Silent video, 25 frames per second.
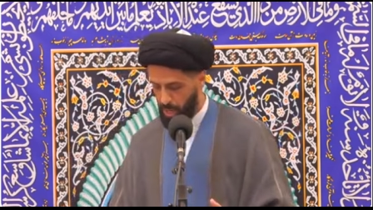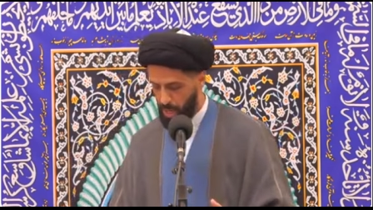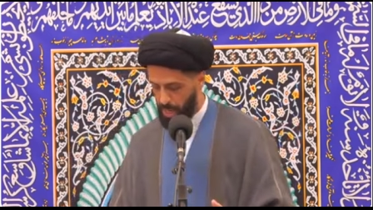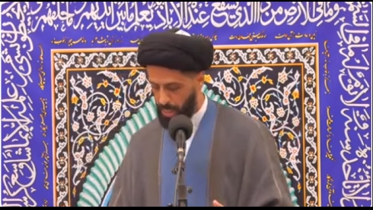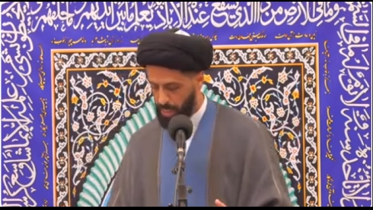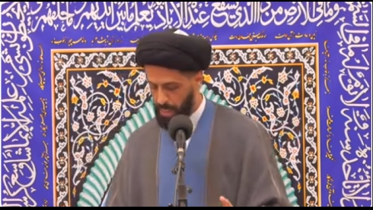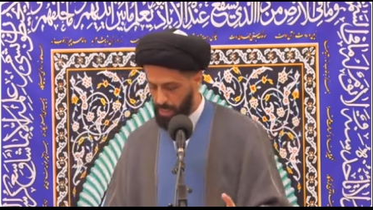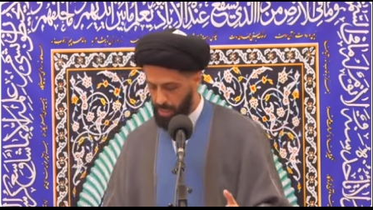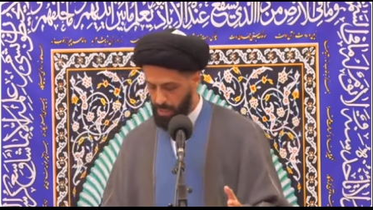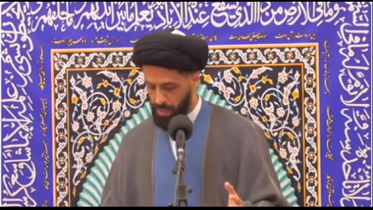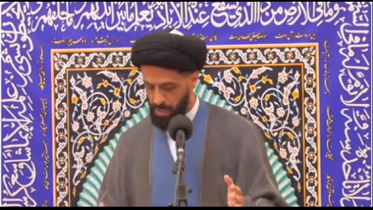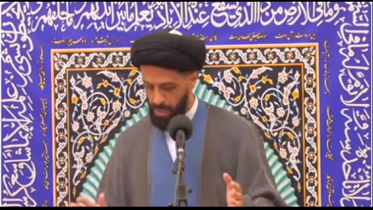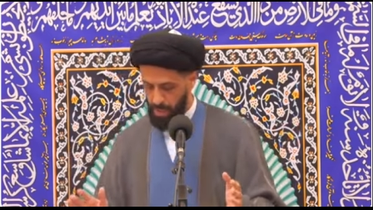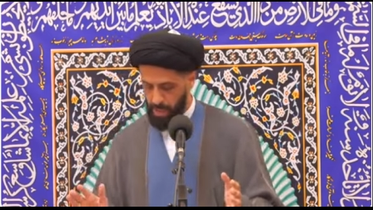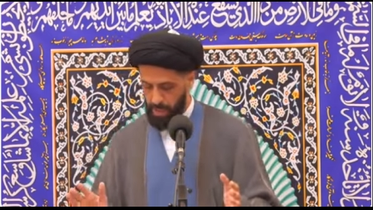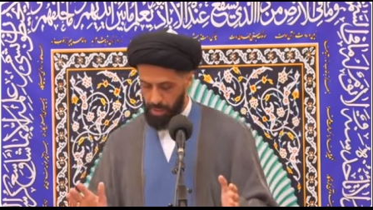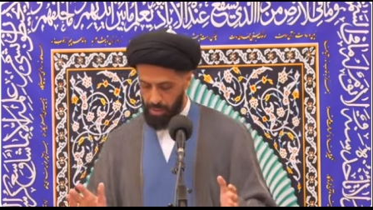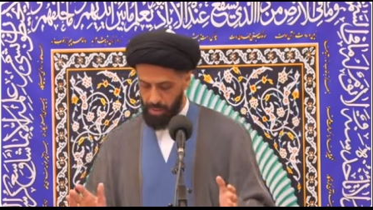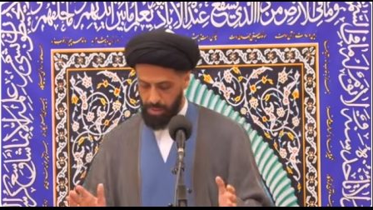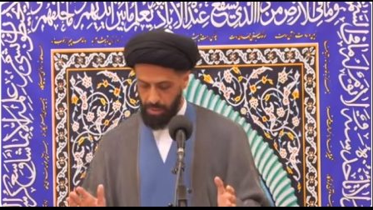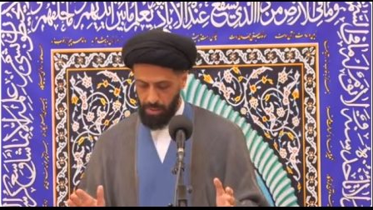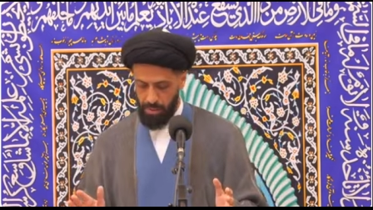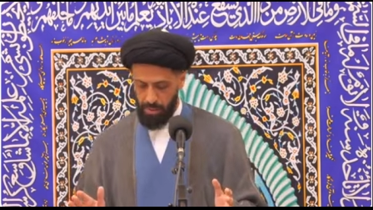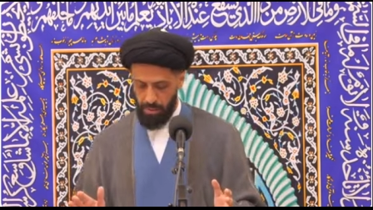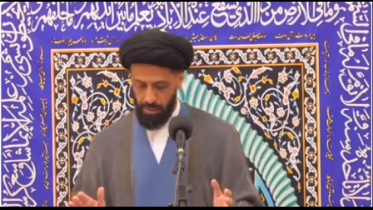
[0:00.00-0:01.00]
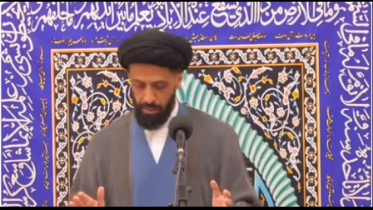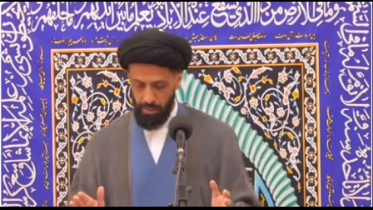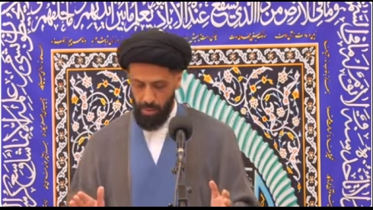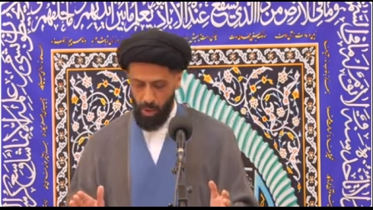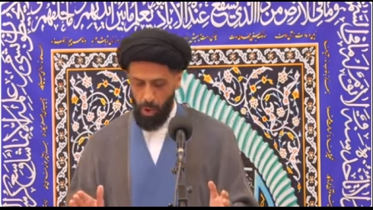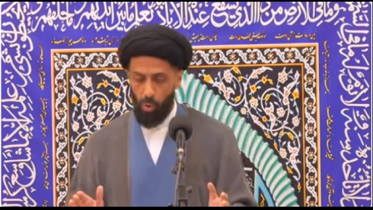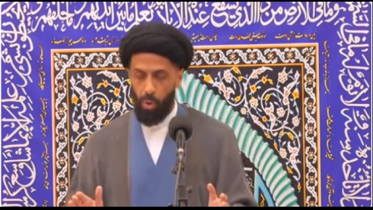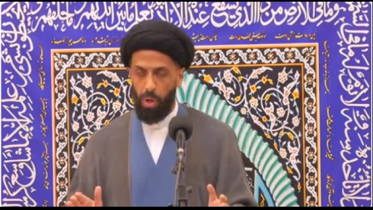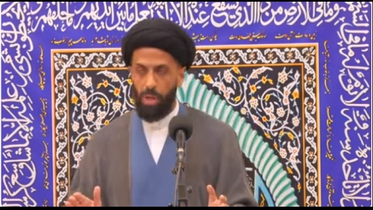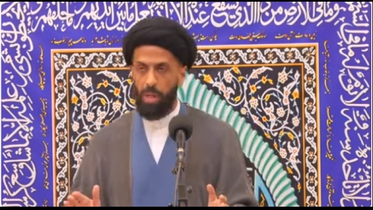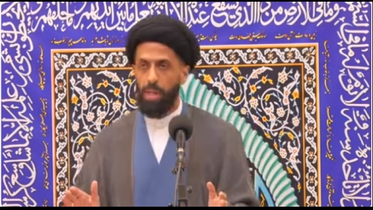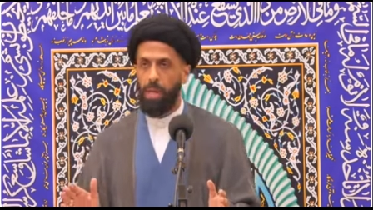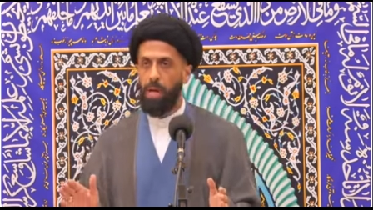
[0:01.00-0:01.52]
and he said,
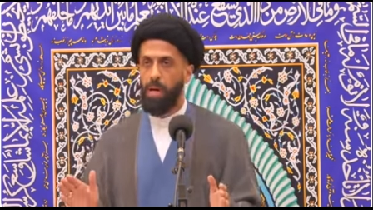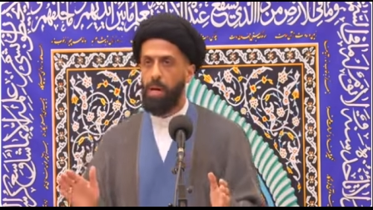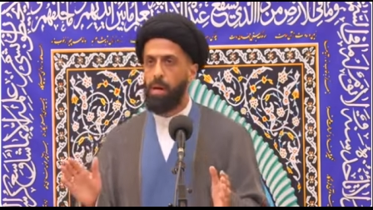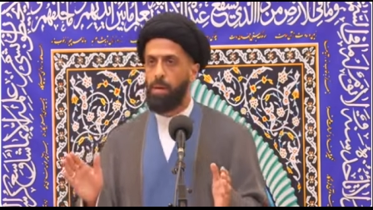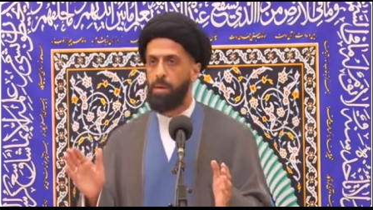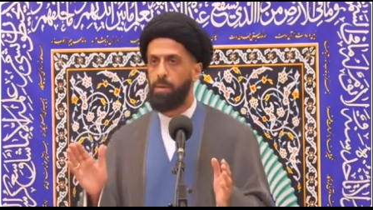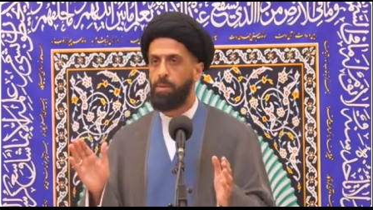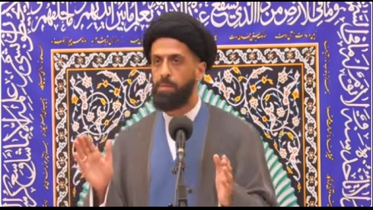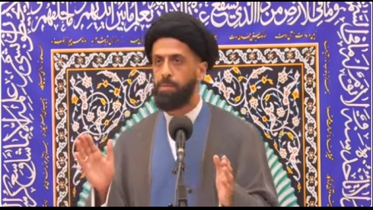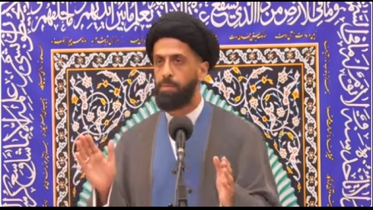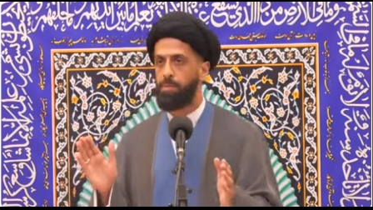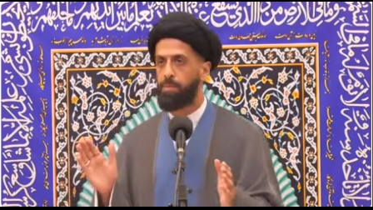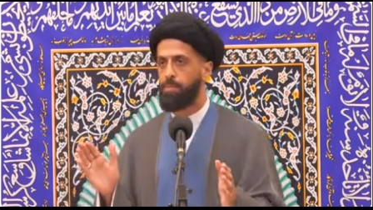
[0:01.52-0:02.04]
O oh Allah,